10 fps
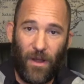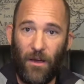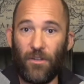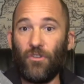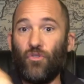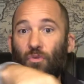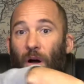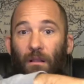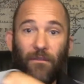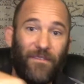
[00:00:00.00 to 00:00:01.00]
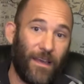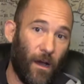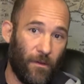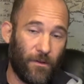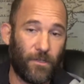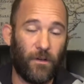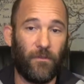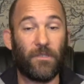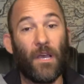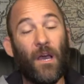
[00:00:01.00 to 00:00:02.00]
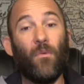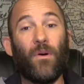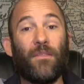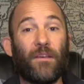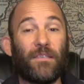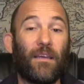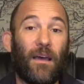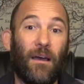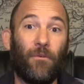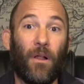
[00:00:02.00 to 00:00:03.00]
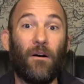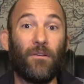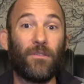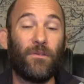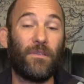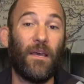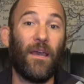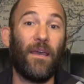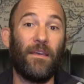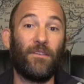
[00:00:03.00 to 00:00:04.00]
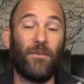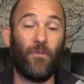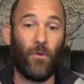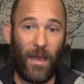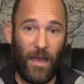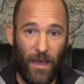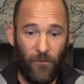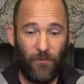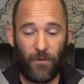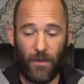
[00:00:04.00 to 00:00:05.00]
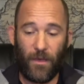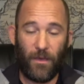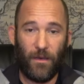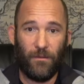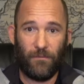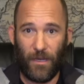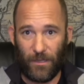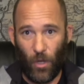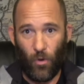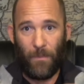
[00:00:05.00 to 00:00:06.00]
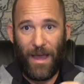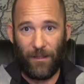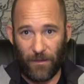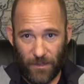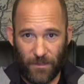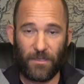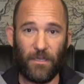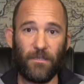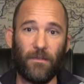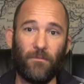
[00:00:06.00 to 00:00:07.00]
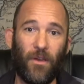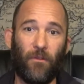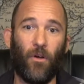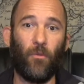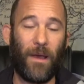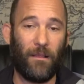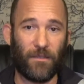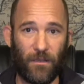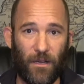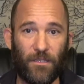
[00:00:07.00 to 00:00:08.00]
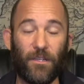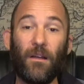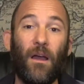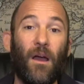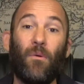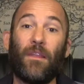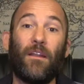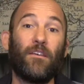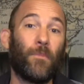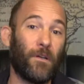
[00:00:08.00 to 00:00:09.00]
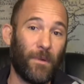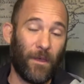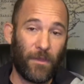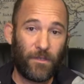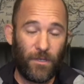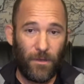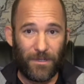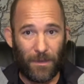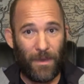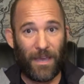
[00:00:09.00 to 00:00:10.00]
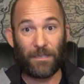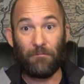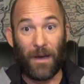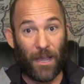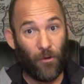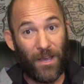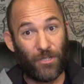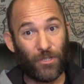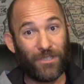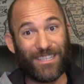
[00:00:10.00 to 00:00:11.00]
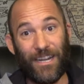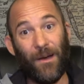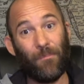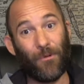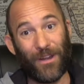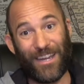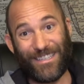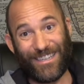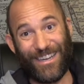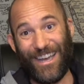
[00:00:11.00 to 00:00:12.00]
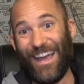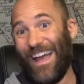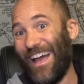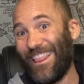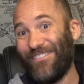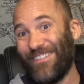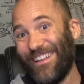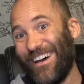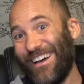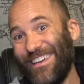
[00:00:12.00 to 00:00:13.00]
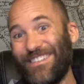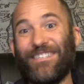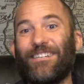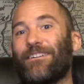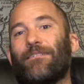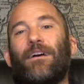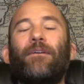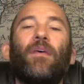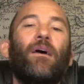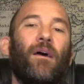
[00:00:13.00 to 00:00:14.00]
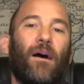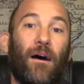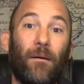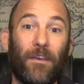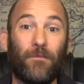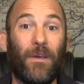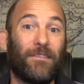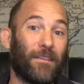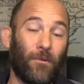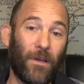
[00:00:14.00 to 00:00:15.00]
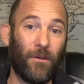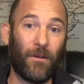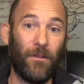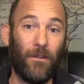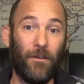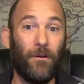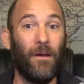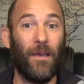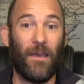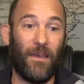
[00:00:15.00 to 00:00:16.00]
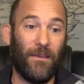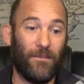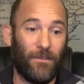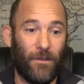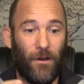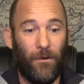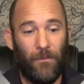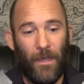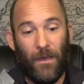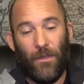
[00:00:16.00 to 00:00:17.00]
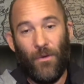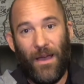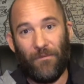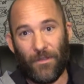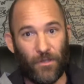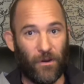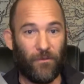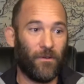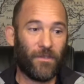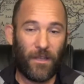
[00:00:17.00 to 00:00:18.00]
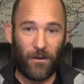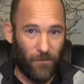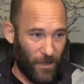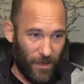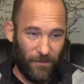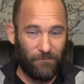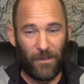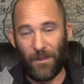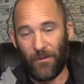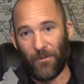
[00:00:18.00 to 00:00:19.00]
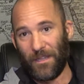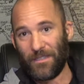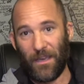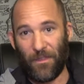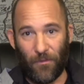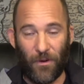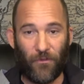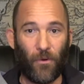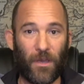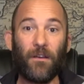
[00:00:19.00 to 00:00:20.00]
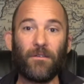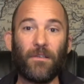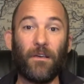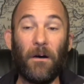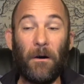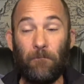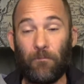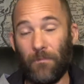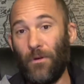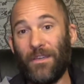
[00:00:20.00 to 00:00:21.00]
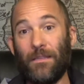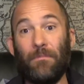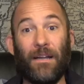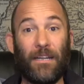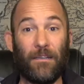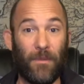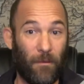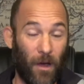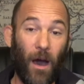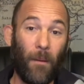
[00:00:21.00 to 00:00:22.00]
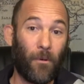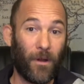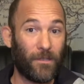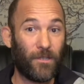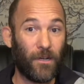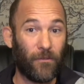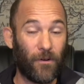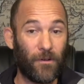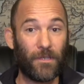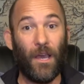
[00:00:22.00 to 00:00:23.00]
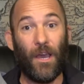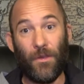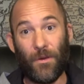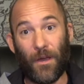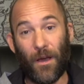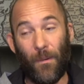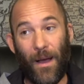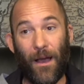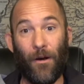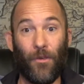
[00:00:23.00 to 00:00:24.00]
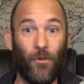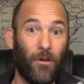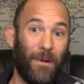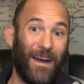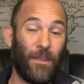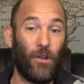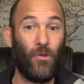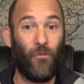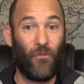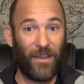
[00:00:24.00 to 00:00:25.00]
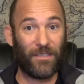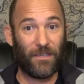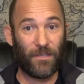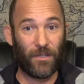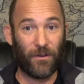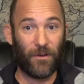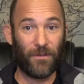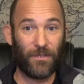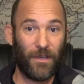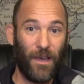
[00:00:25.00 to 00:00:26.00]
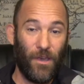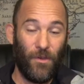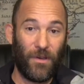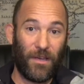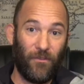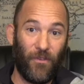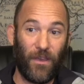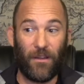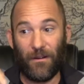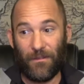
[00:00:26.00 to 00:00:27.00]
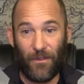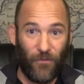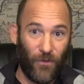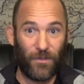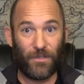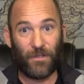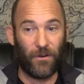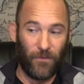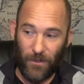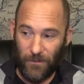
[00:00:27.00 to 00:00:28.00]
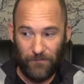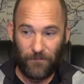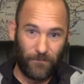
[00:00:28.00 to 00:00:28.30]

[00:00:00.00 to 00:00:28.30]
routed to all of the other servers. One of the things I will also say is if you have a load balanced system, you have a load balanced cluster, one of the nice parts about this too is it makes migrations and upgrades a hell of a lot easier, right? Because basically what you can do is, you know, you have the servers that are running, and they're from, let's say, 3 or 4 years ago. You get the money to be able to upgrade servers. You can go out, you can buy the new fancy servers. You can configure the first server,